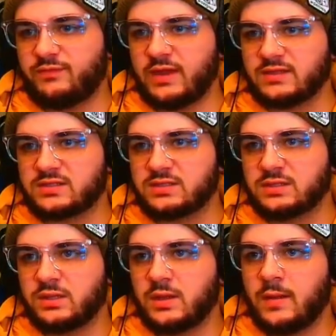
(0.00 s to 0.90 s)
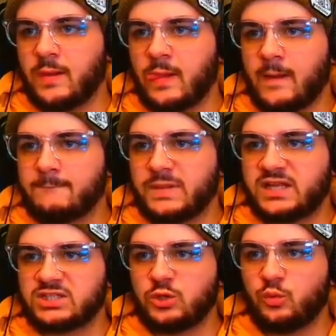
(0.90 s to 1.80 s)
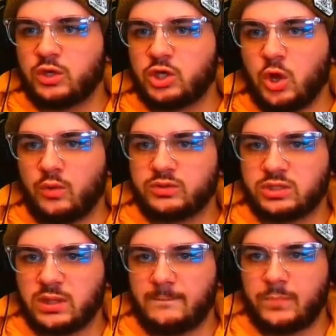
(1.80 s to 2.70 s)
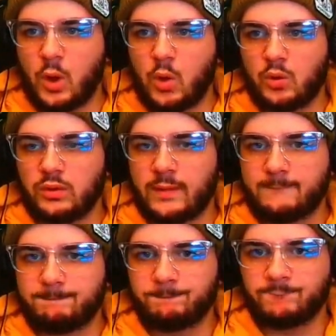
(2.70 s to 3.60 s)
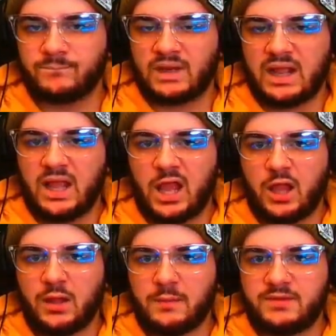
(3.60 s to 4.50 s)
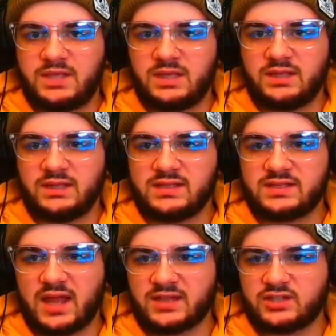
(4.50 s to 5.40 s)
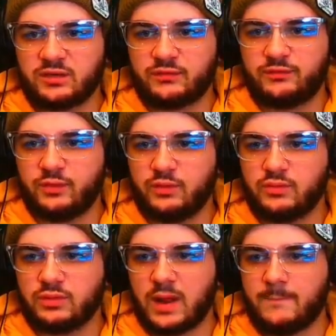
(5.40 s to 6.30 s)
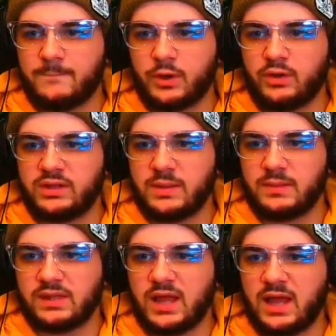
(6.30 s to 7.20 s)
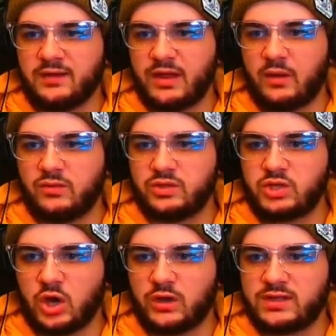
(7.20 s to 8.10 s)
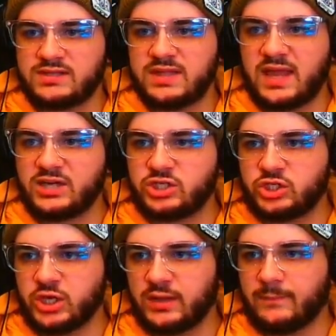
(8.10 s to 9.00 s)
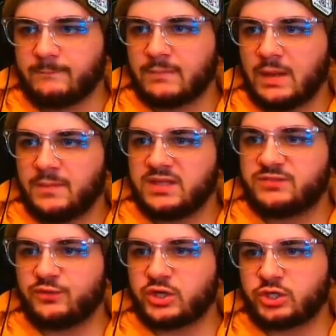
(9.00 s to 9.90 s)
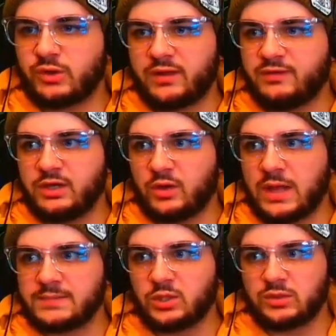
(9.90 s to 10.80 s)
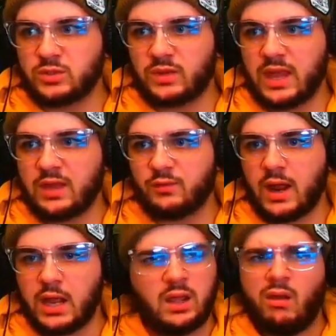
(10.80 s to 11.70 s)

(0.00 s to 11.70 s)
face. Because he wouldn't go into the bowl. I am killing these guys. They're food. I'm burning them alive. How dark is that shit? But it's for Shrek video game, so it's okay, right?